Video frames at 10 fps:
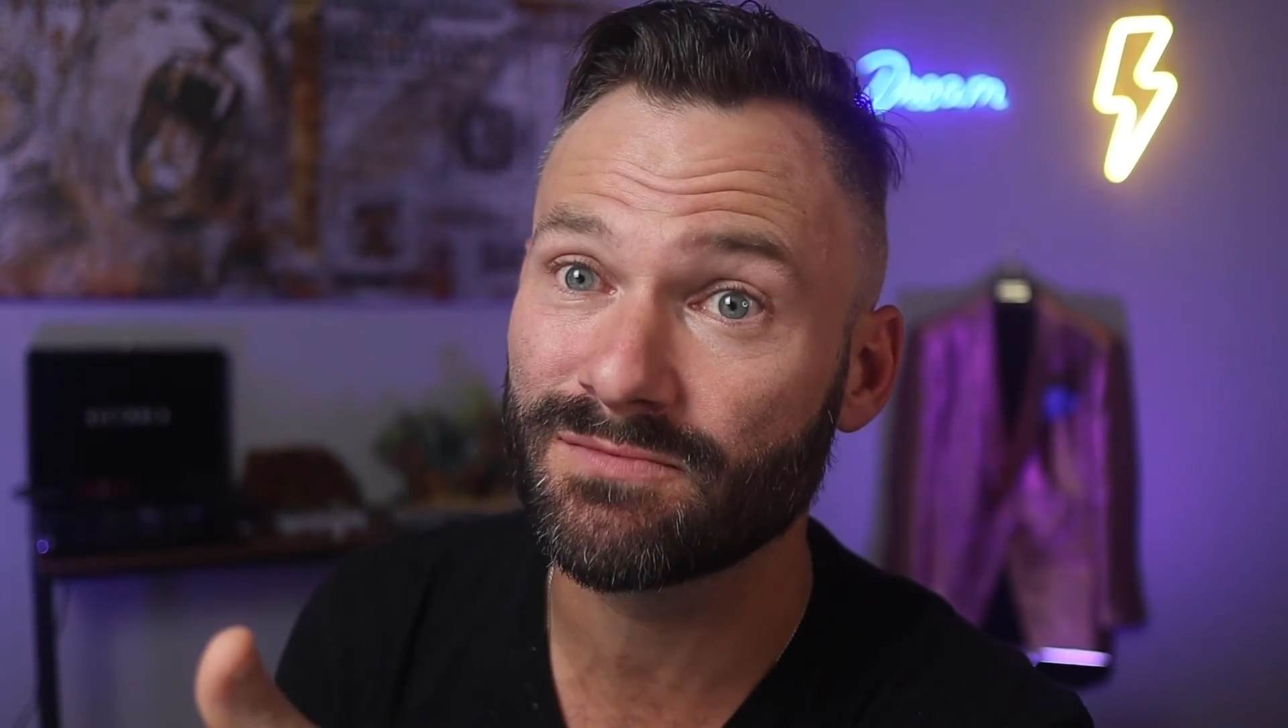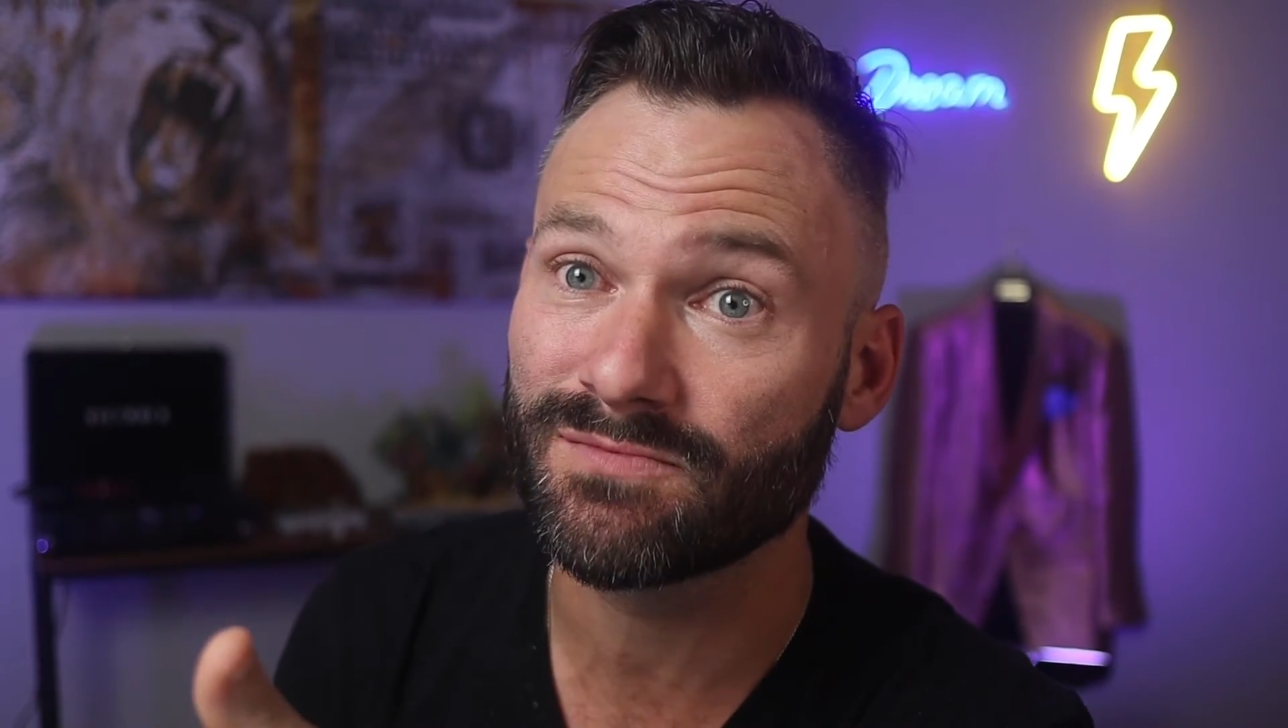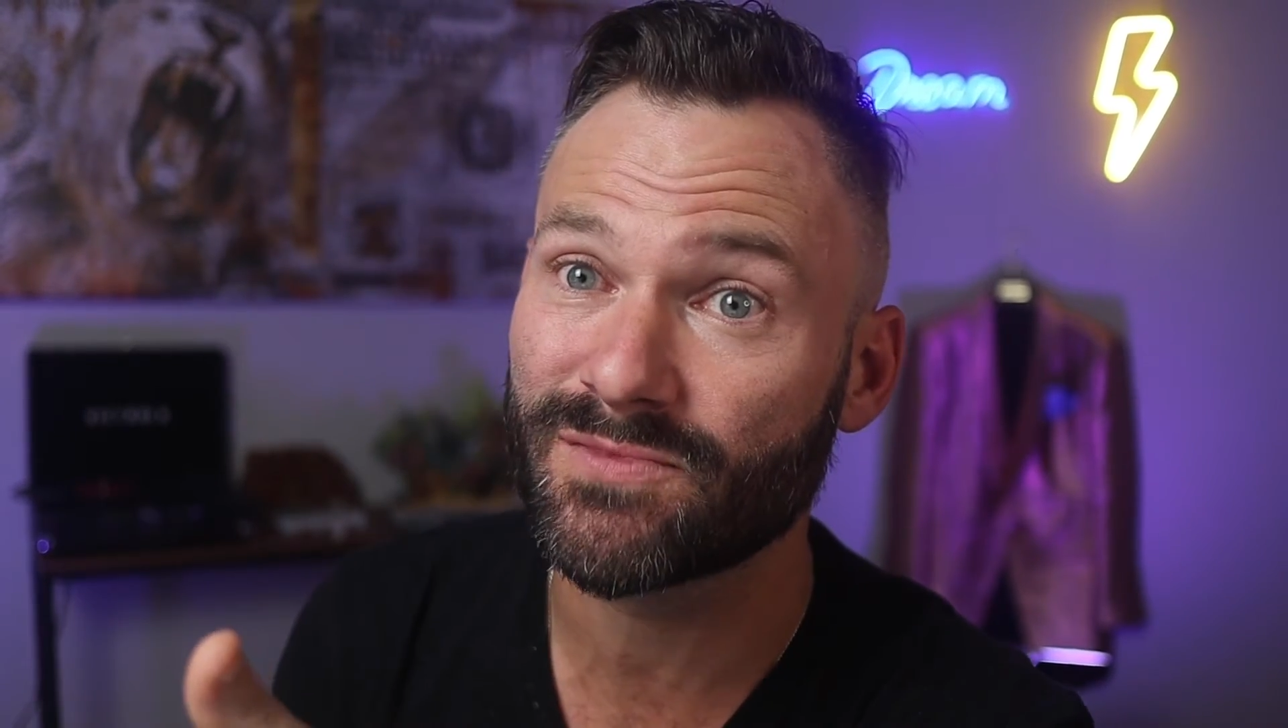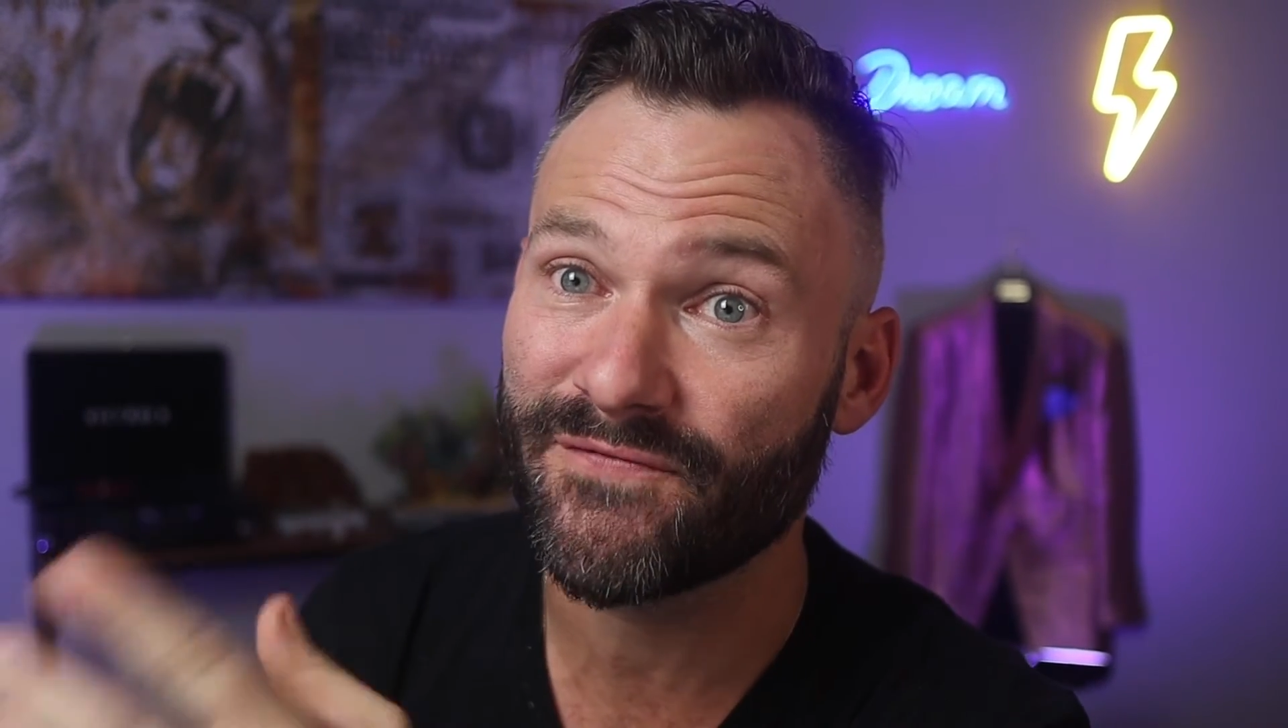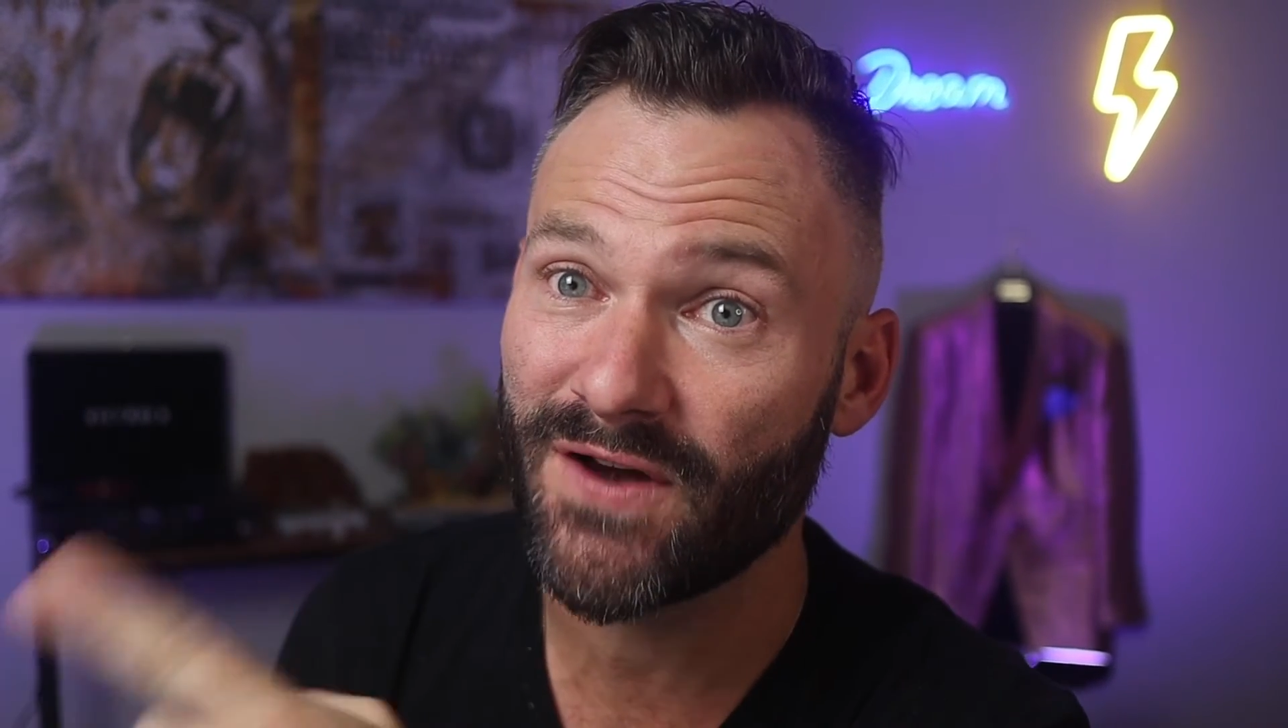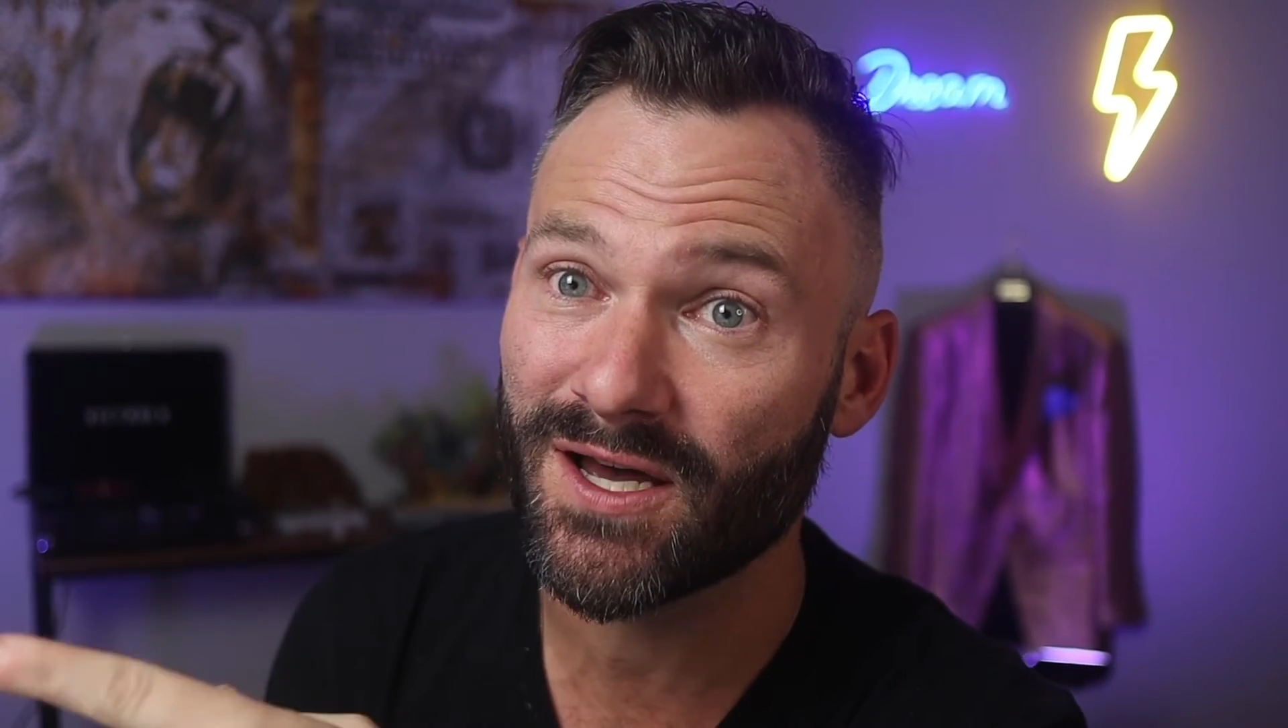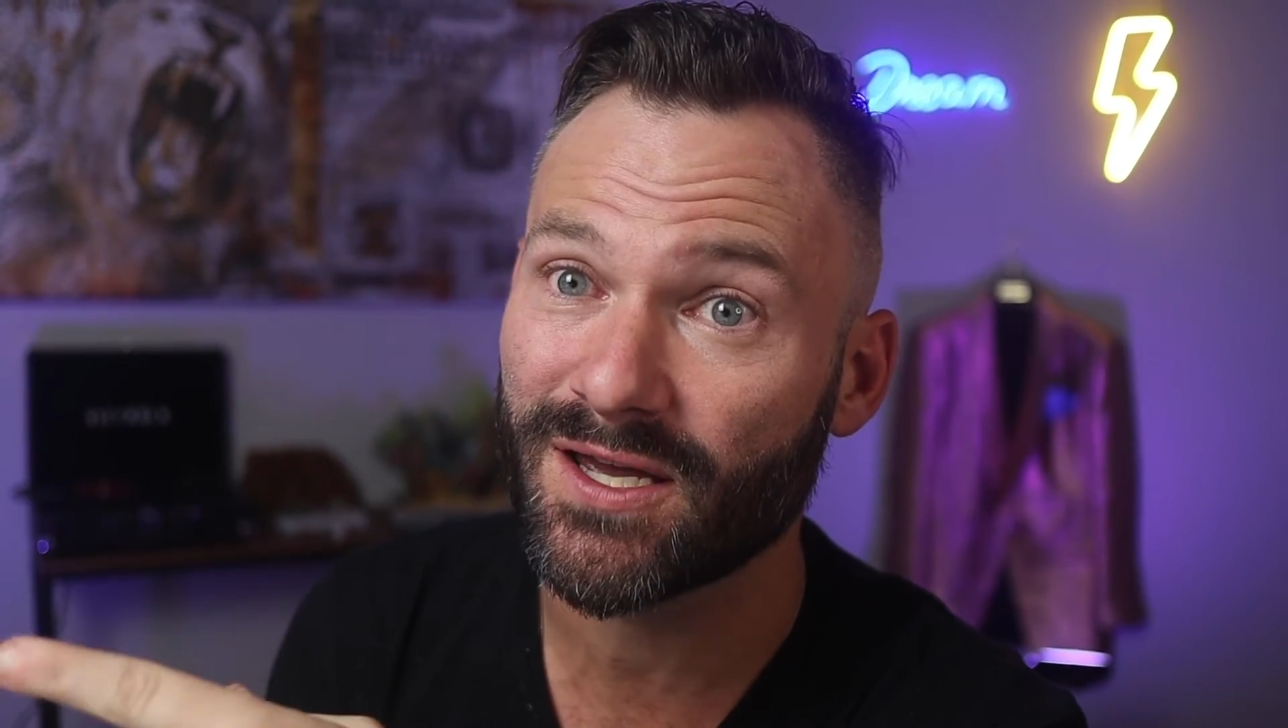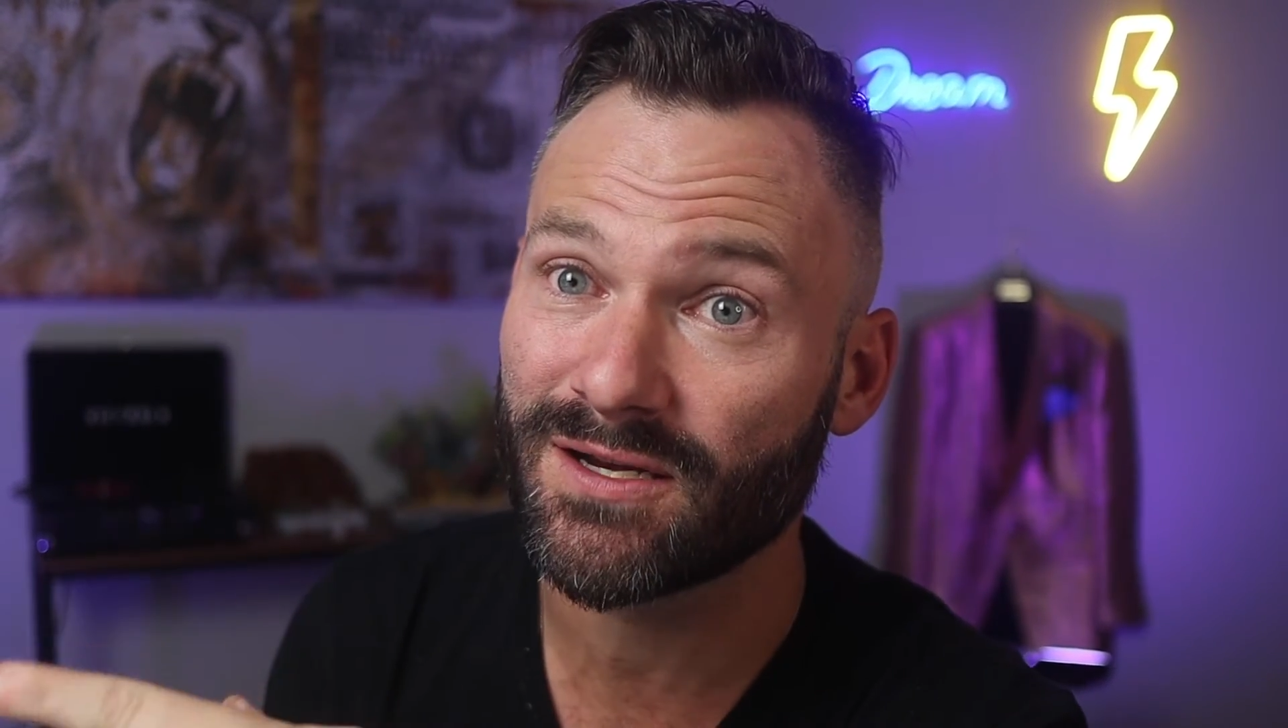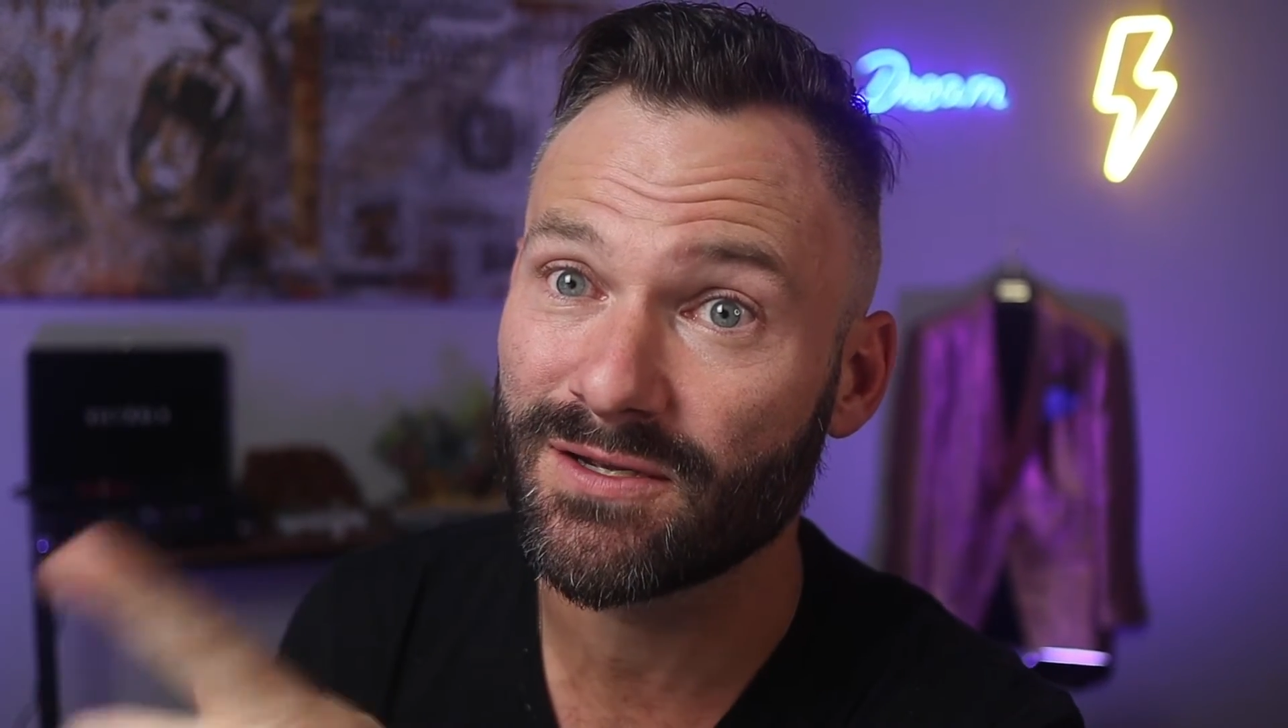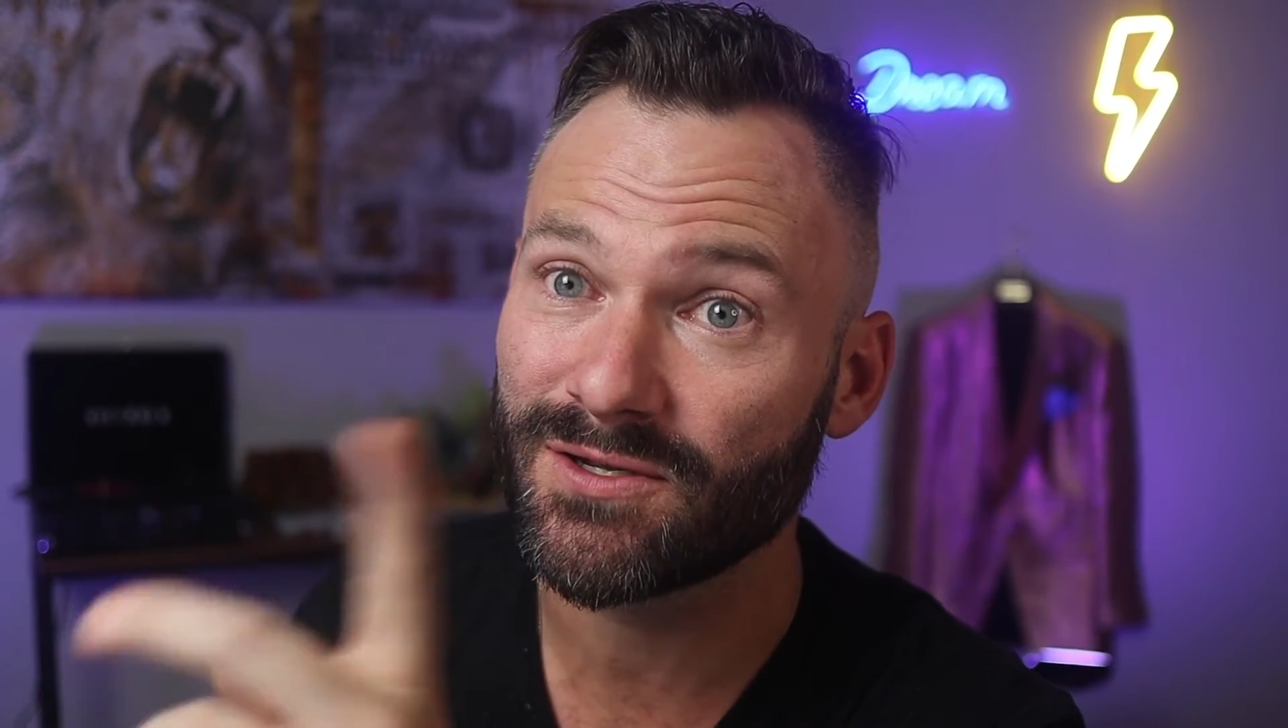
it to find